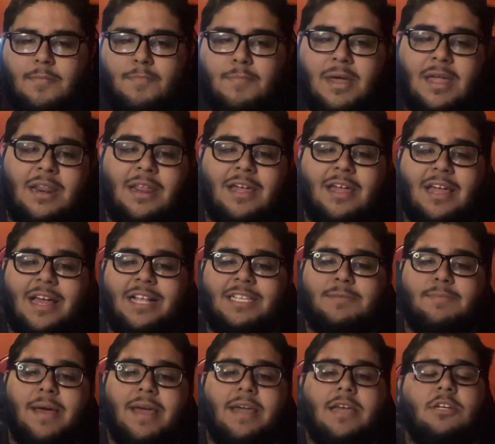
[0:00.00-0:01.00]
meaning
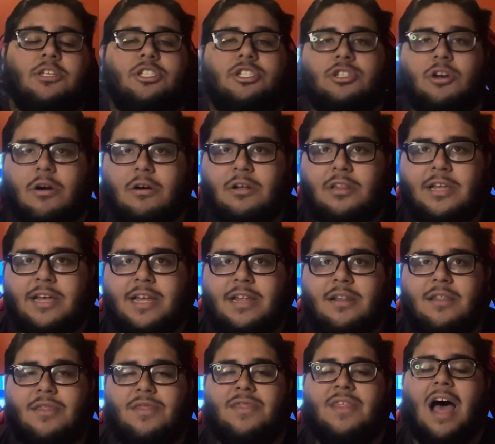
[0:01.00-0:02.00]
it's making
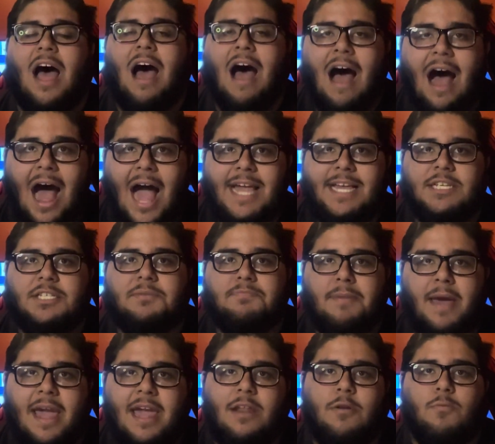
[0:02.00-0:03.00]
Charlotte the highest
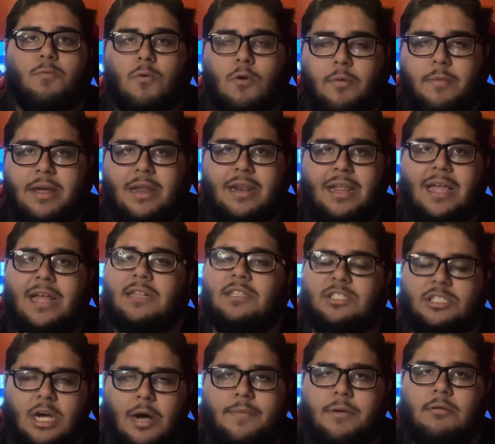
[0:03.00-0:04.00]
paid woman in
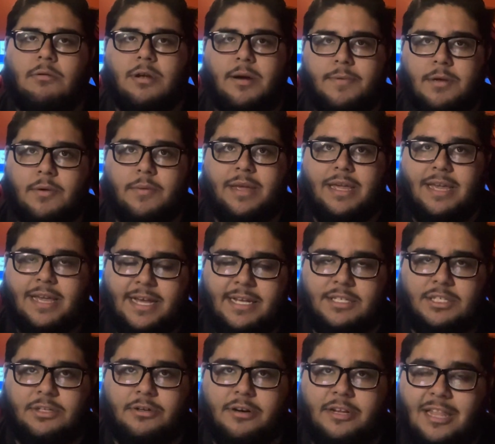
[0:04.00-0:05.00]
WWE
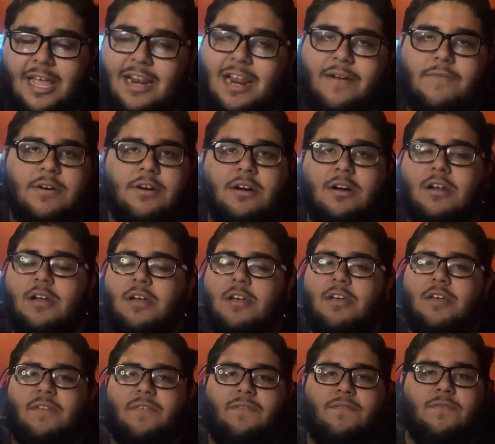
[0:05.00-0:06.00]
history. They
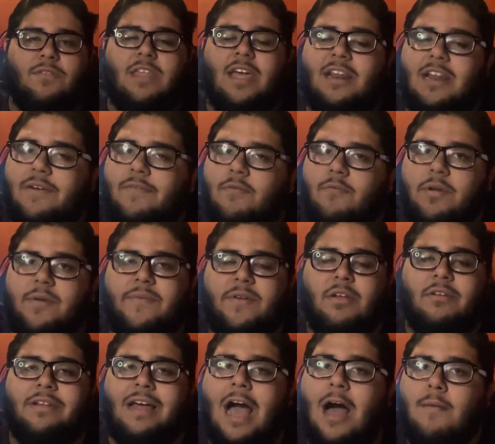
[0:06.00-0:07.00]
never
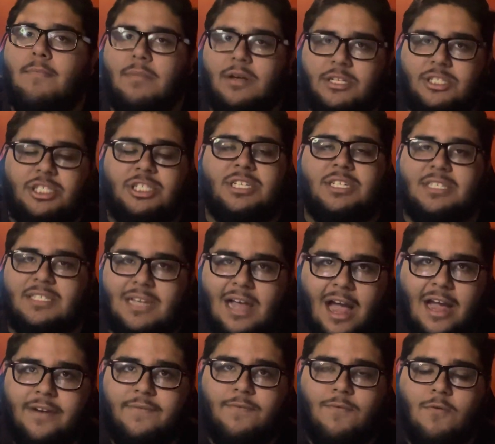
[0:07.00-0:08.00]
revealed how much she
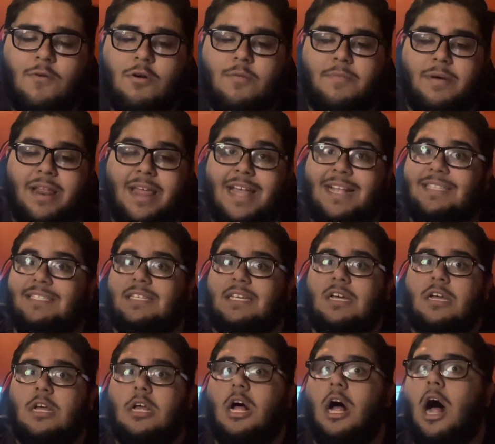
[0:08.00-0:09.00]
signed for, but it's
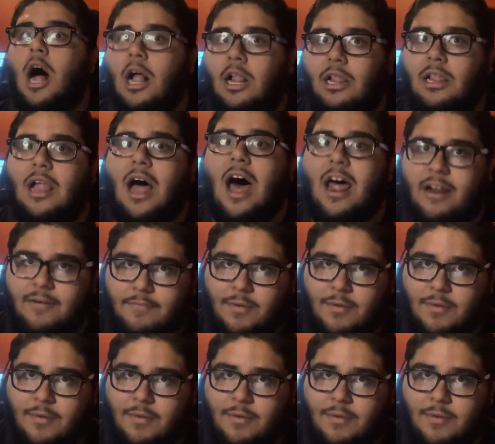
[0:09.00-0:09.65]
a lot of